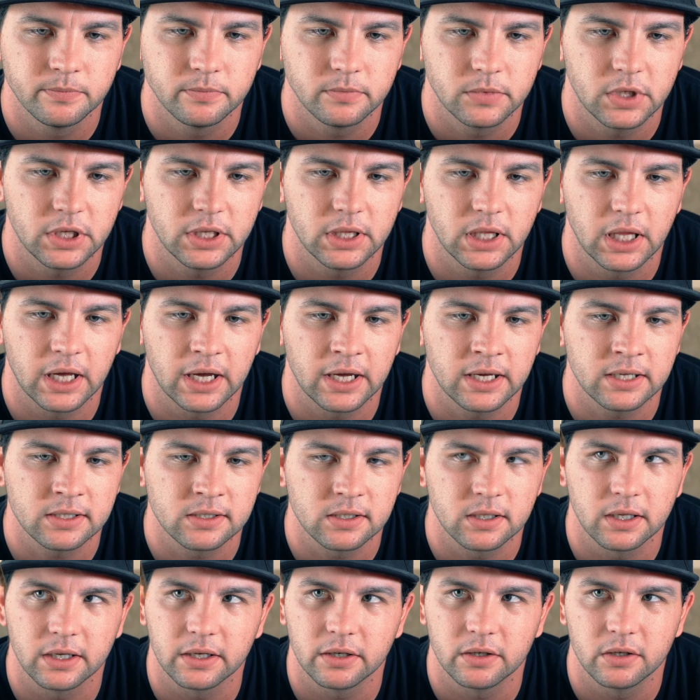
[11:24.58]
They
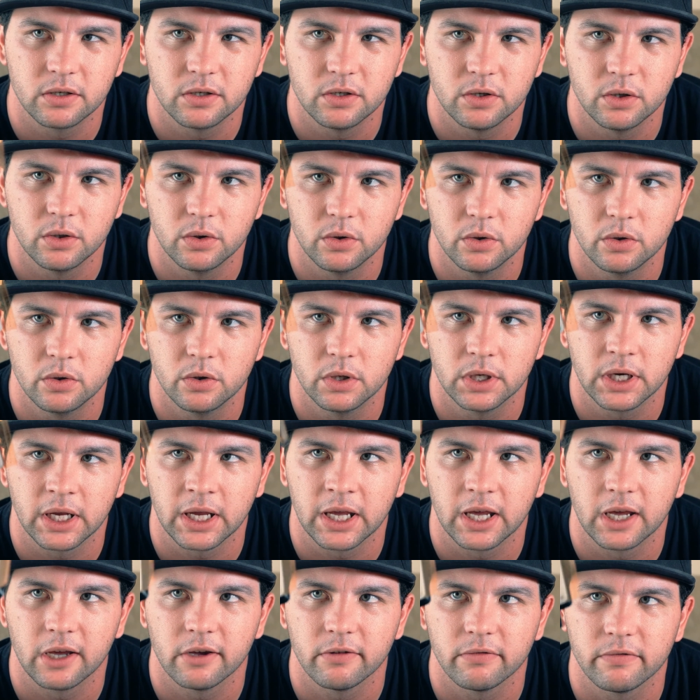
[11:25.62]
last like
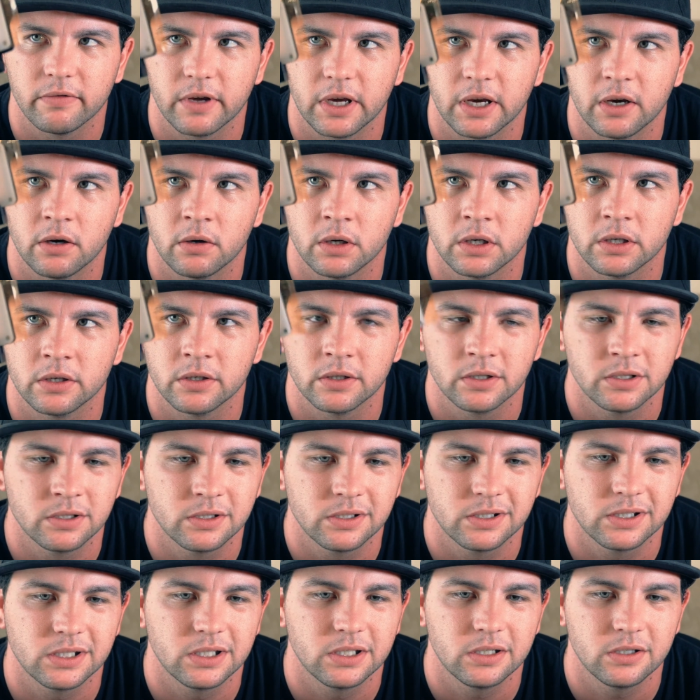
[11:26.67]
2.5
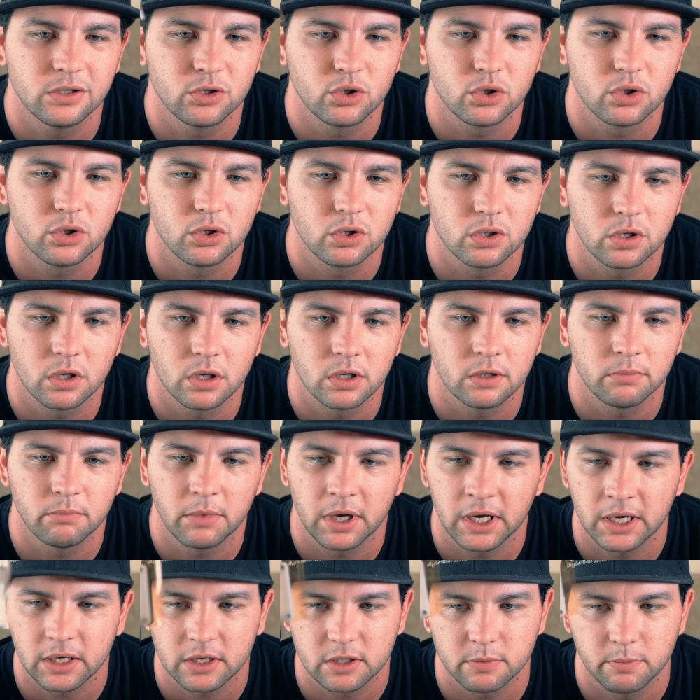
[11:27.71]
hours-ish on
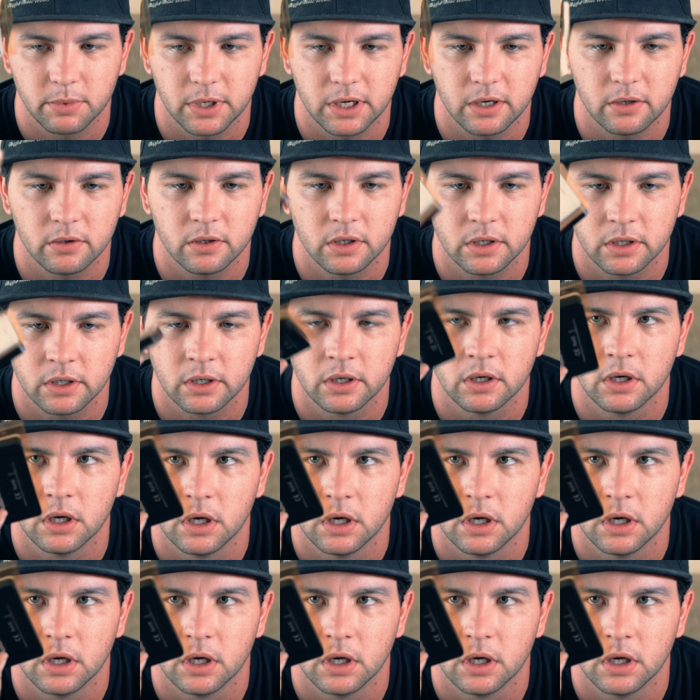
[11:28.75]
max power.